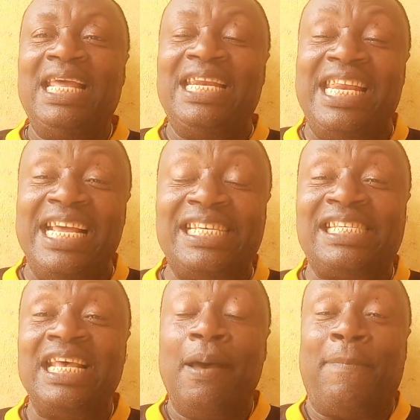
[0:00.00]

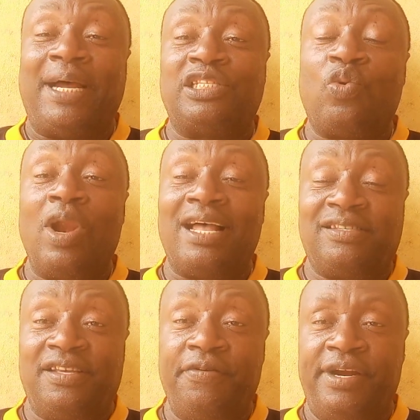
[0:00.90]
this particular
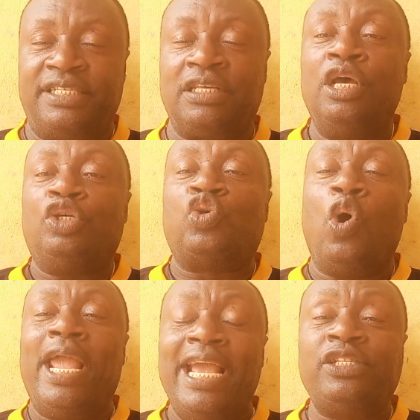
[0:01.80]
series.
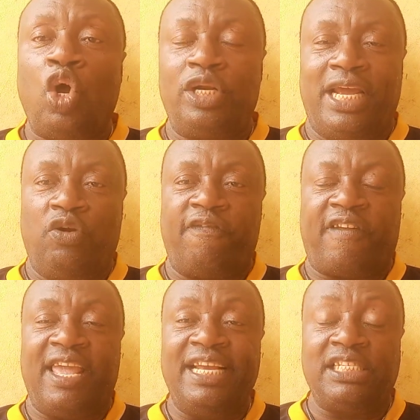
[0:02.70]
So hit on the
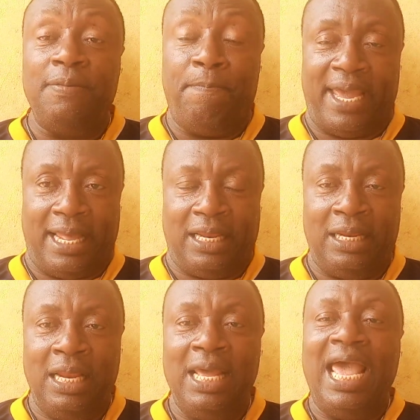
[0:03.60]
notification
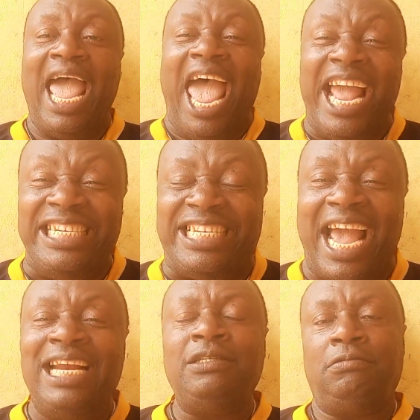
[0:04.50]
bell and
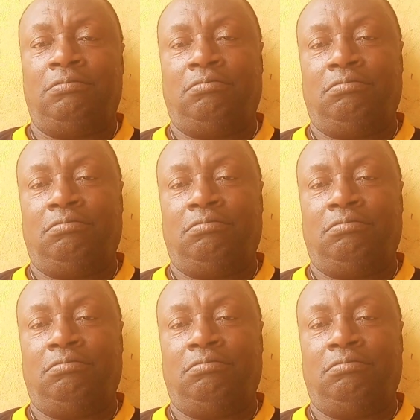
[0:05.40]
then